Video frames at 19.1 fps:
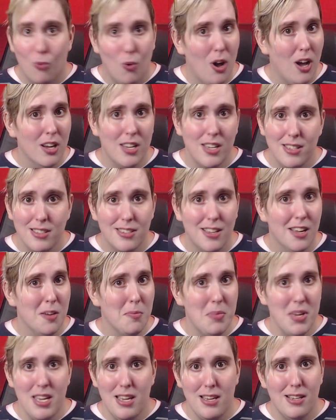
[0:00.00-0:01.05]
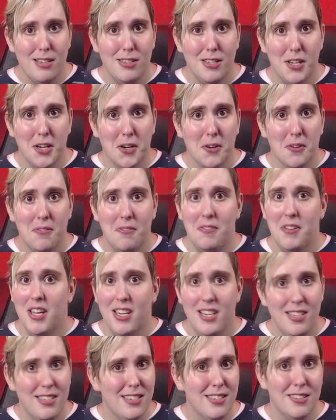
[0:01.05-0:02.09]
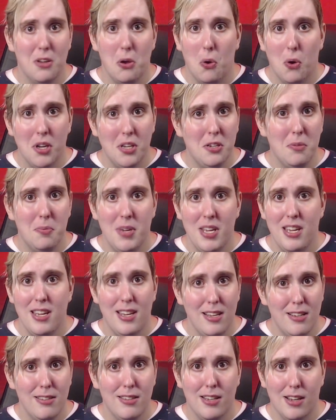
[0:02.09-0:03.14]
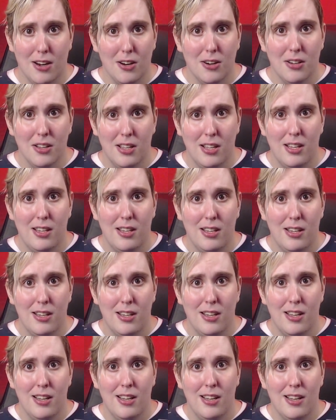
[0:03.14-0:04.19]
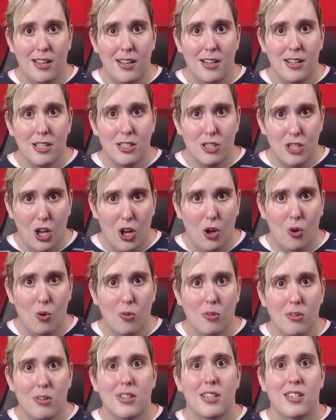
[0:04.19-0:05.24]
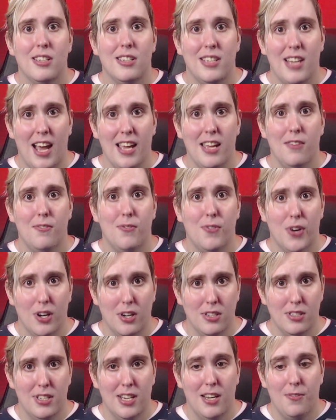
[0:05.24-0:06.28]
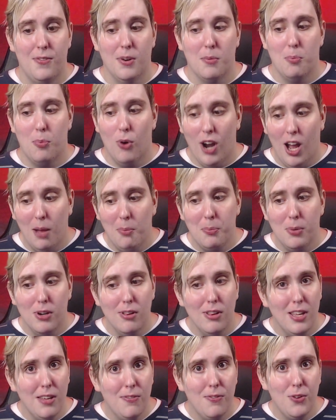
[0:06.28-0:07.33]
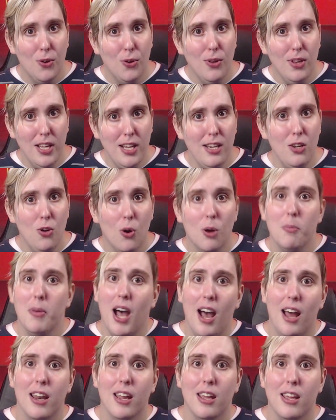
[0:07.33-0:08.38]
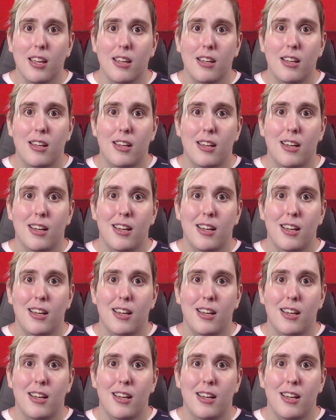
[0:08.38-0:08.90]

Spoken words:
walking's going to be easier. Fitness is going to be easier. So, diet first. And if you're properly fueling your body